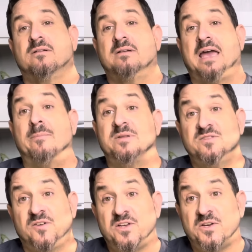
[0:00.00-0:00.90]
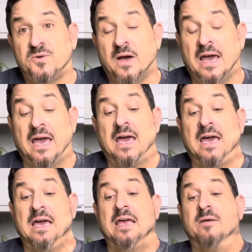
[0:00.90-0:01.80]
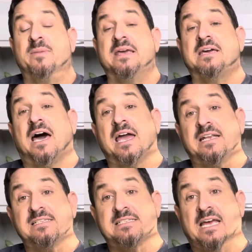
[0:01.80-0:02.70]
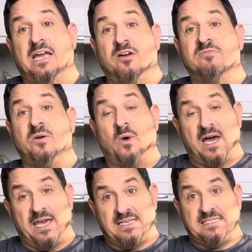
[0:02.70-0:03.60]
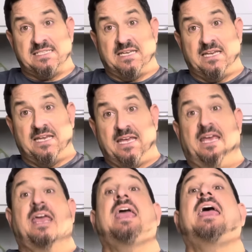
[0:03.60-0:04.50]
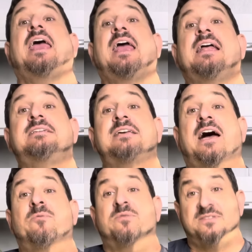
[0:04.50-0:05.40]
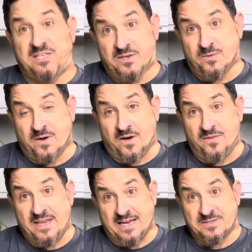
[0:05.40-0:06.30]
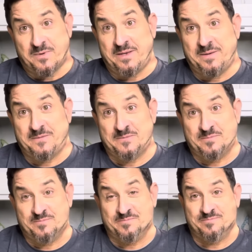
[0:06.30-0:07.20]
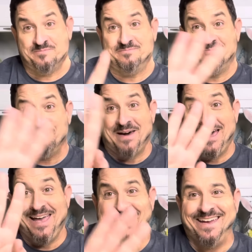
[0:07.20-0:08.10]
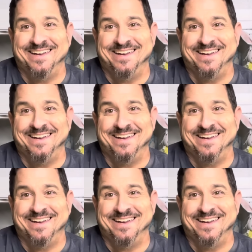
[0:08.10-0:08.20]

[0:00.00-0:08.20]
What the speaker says: happens for you. Be kind, rewind, and I will see you on the next one. Bye.